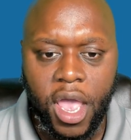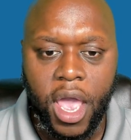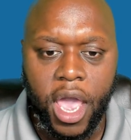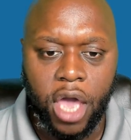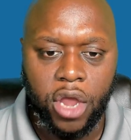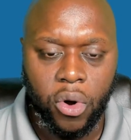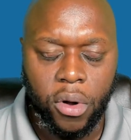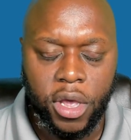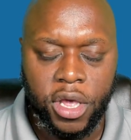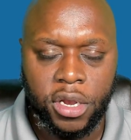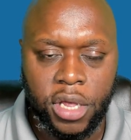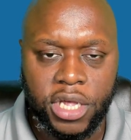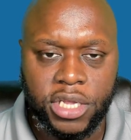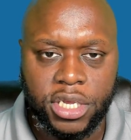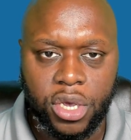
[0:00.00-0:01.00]
and, and
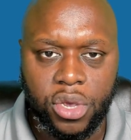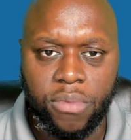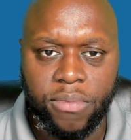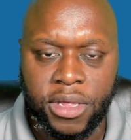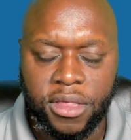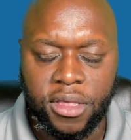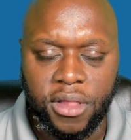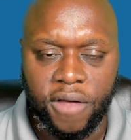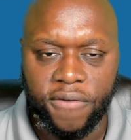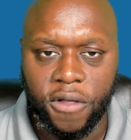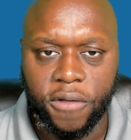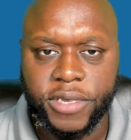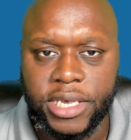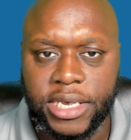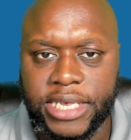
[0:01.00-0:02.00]
until you meet the level
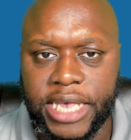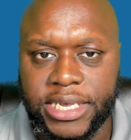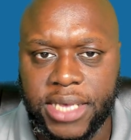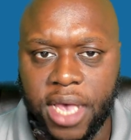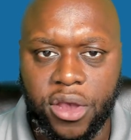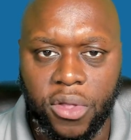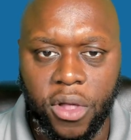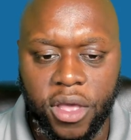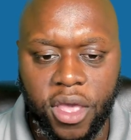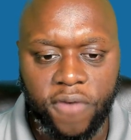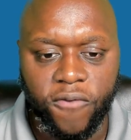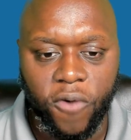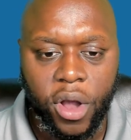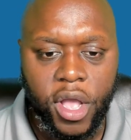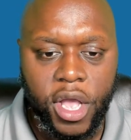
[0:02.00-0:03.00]
of success that you're looking
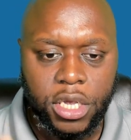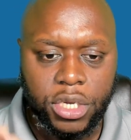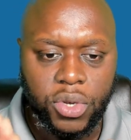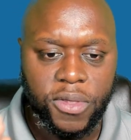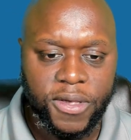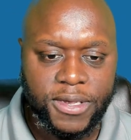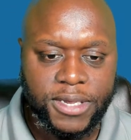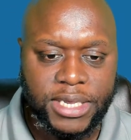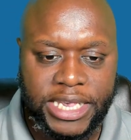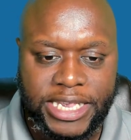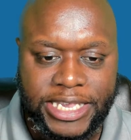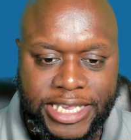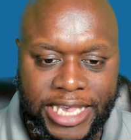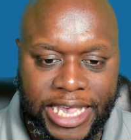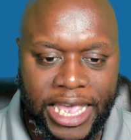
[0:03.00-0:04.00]
for so this
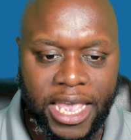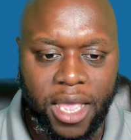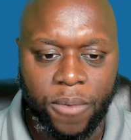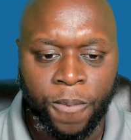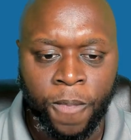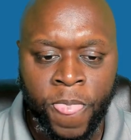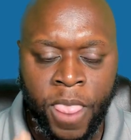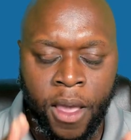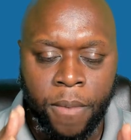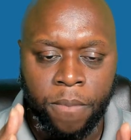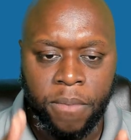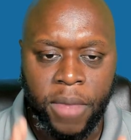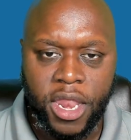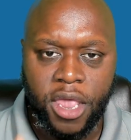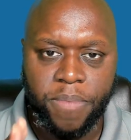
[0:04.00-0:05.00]
is key
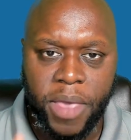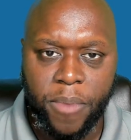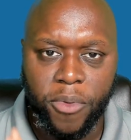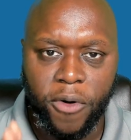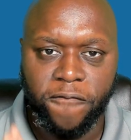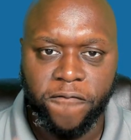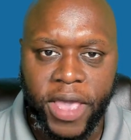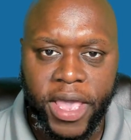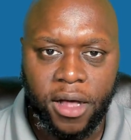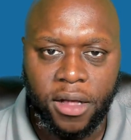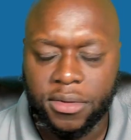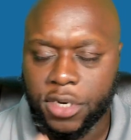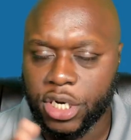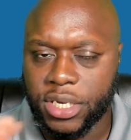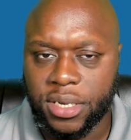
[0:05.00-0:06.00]
many people fail
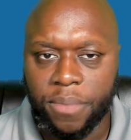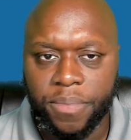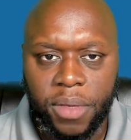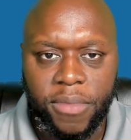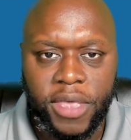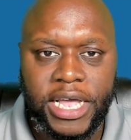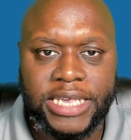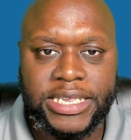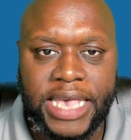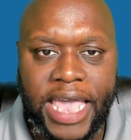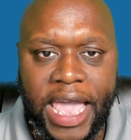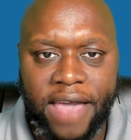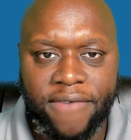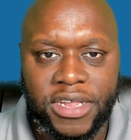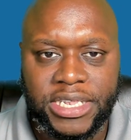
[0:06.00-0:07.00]
just simply because they
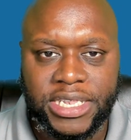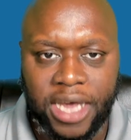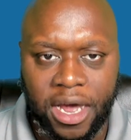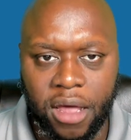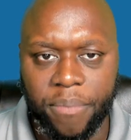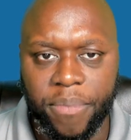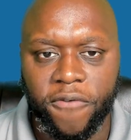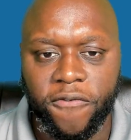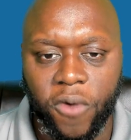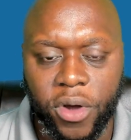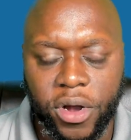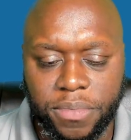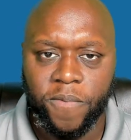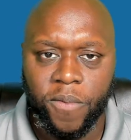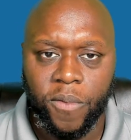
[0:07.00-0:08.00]
haven't done it before
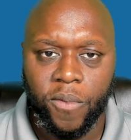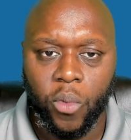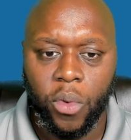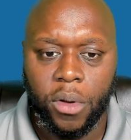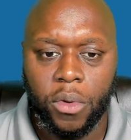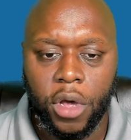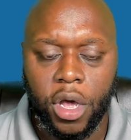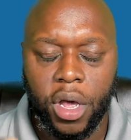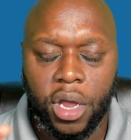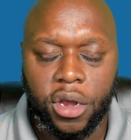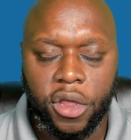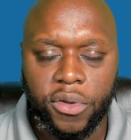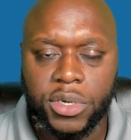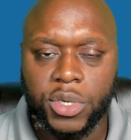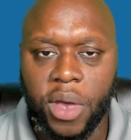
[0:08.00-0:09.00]
uh,
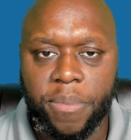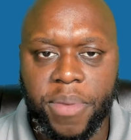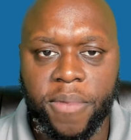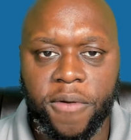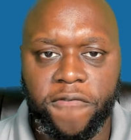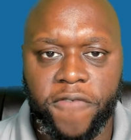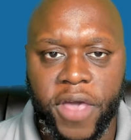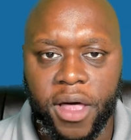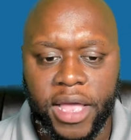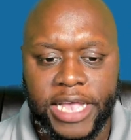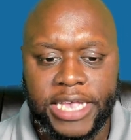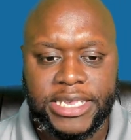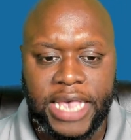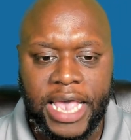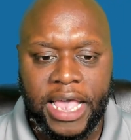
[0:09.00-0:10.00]
another reason why people fail
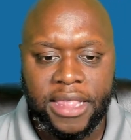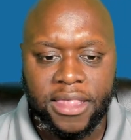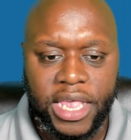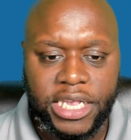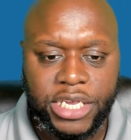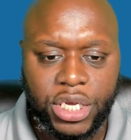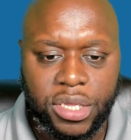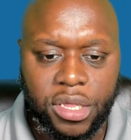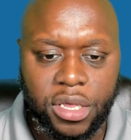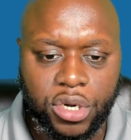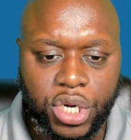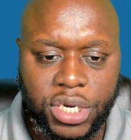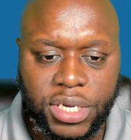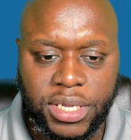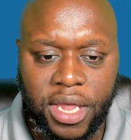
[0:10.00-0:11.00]
is they they're
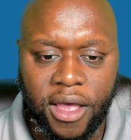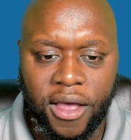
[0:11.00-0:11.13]
just